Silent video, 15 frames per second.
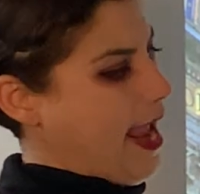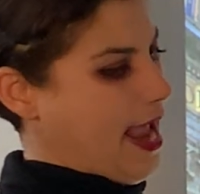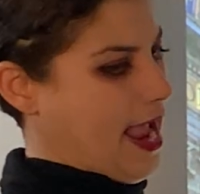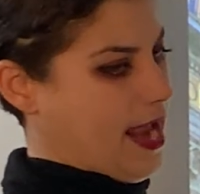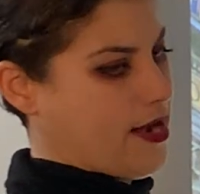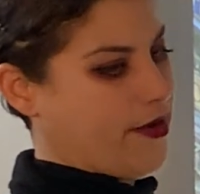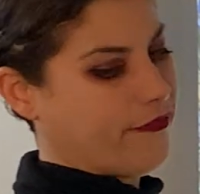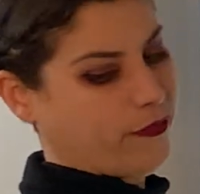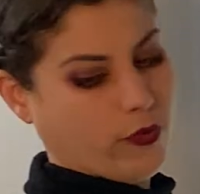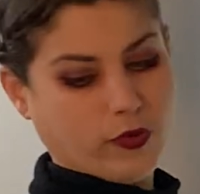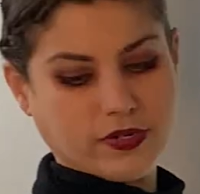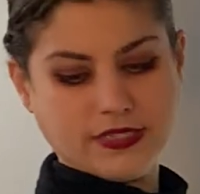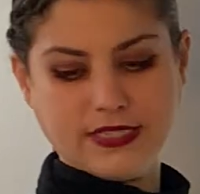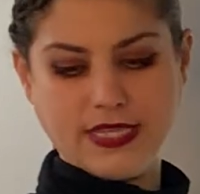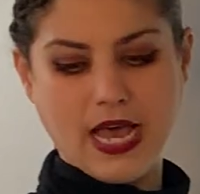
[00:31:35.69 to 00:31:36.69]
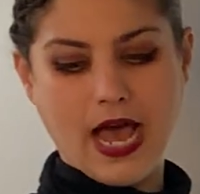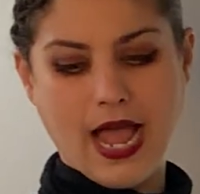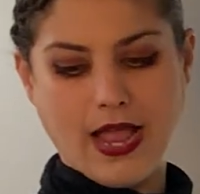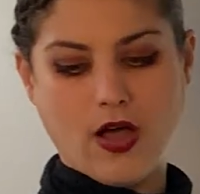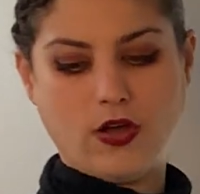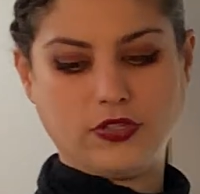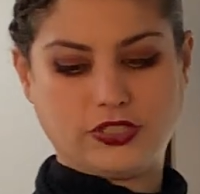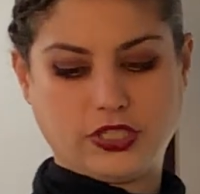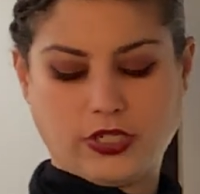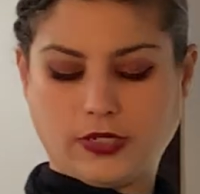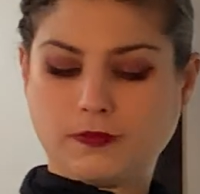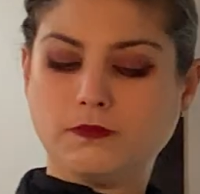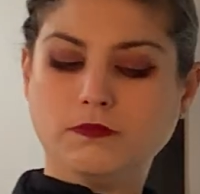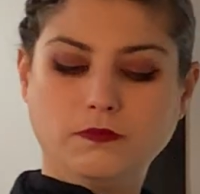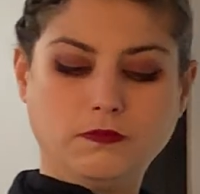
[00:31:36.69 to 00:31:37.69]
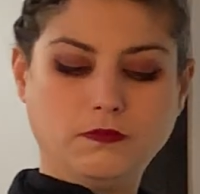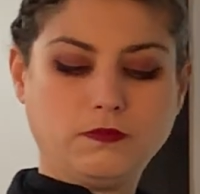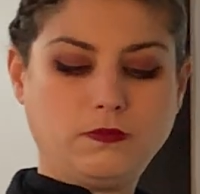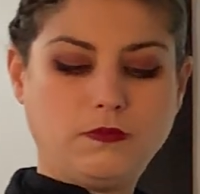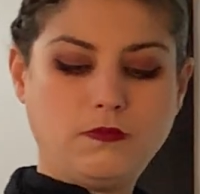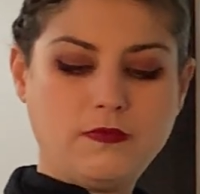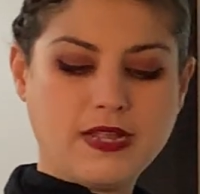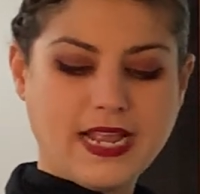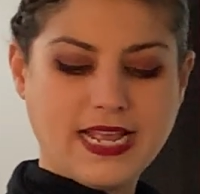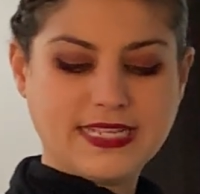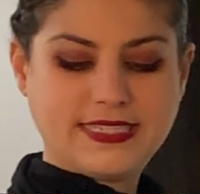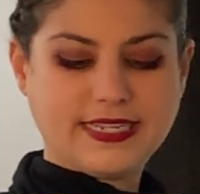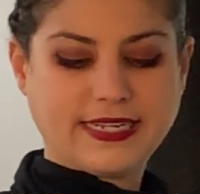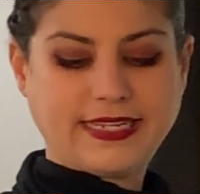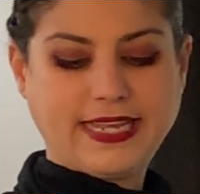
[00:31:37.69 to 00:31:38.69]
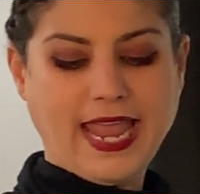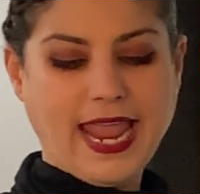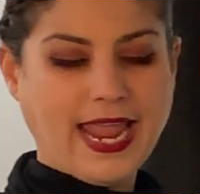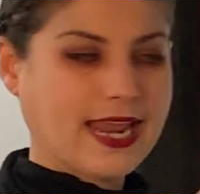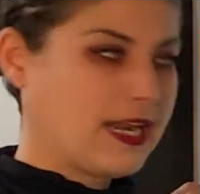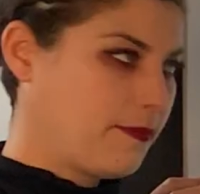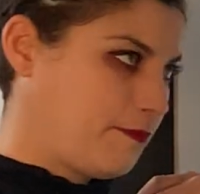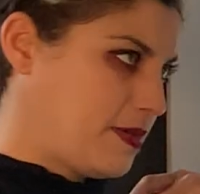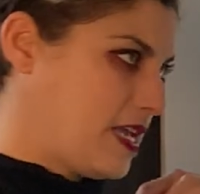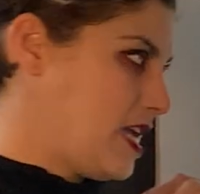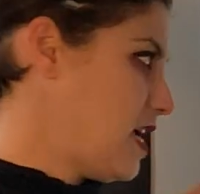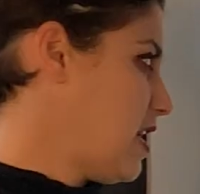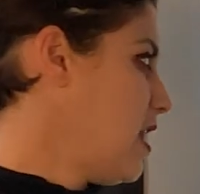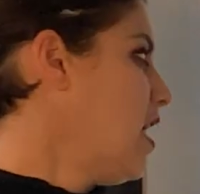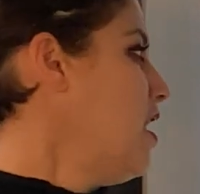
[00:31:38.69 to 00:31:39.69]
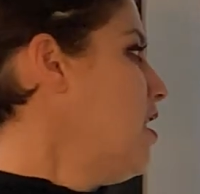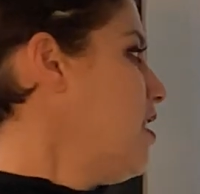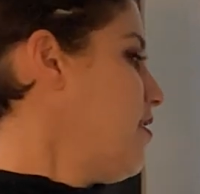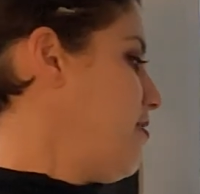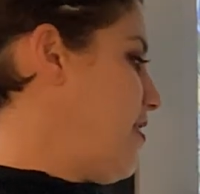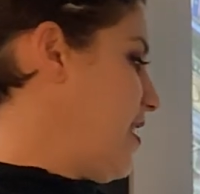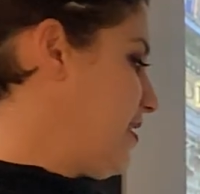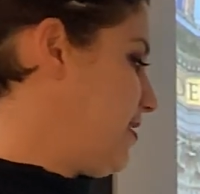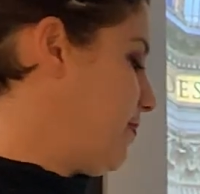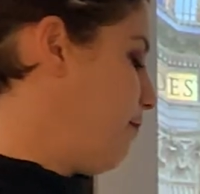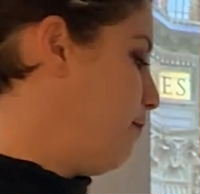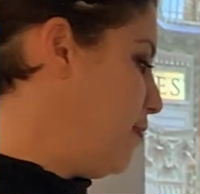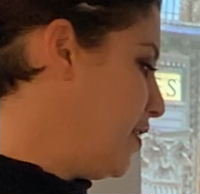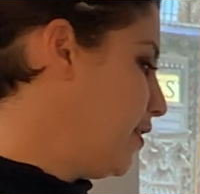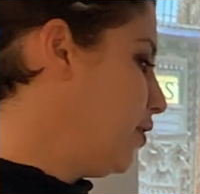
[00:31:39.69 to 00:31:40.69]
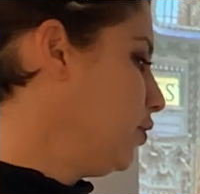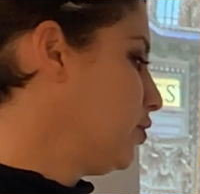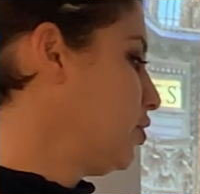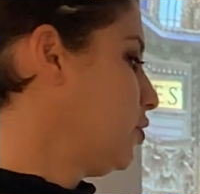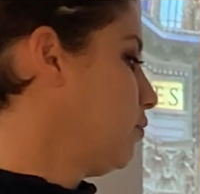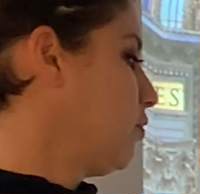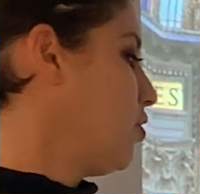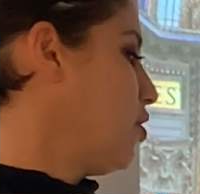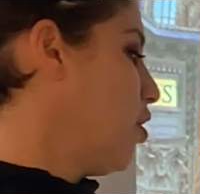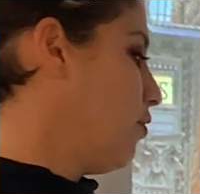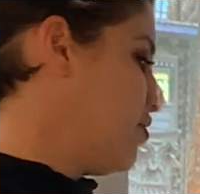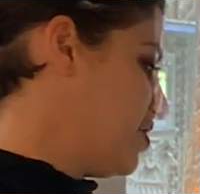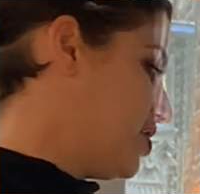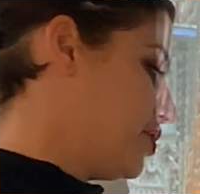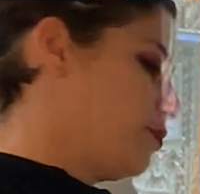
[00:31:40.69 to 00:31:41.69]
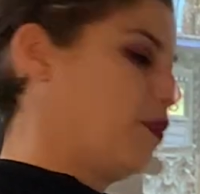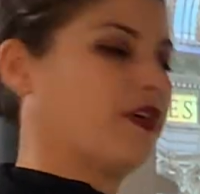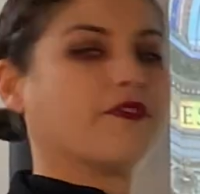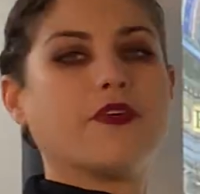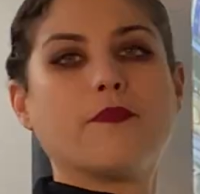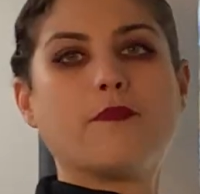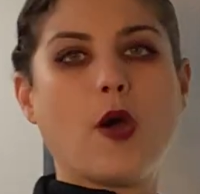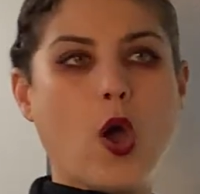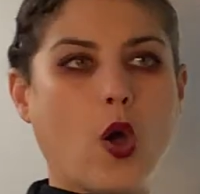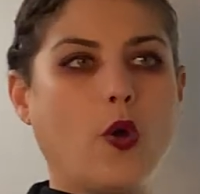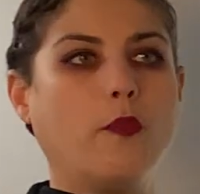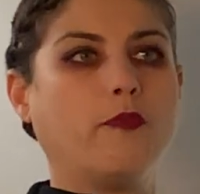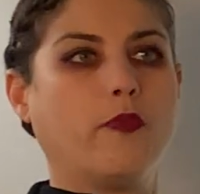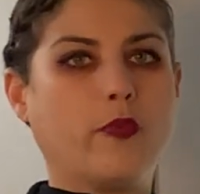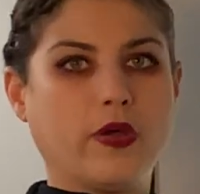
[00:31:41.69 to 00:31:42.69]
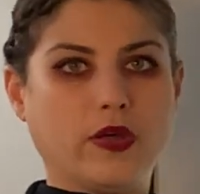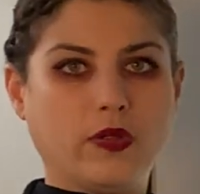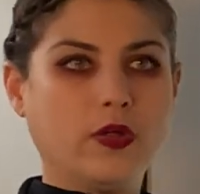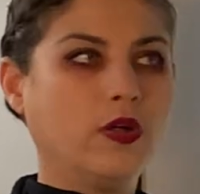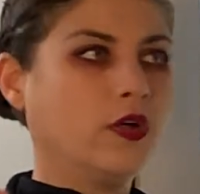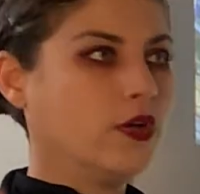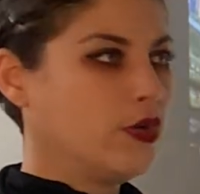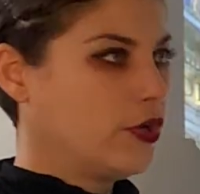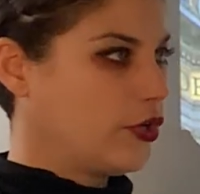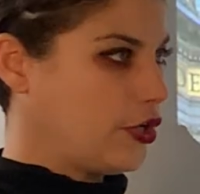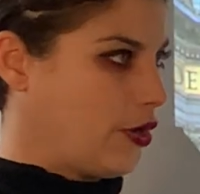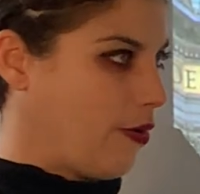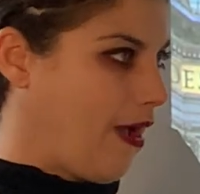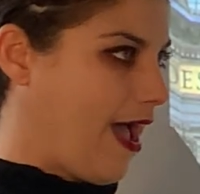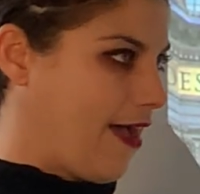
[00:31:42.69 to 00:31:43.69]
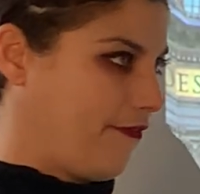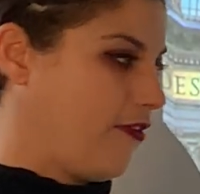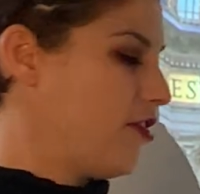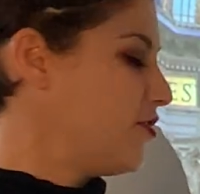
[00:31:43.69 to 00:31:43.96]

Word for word: And of course, the high altar, it's a canopy that's built, you know, this is where the Pope will, you know, have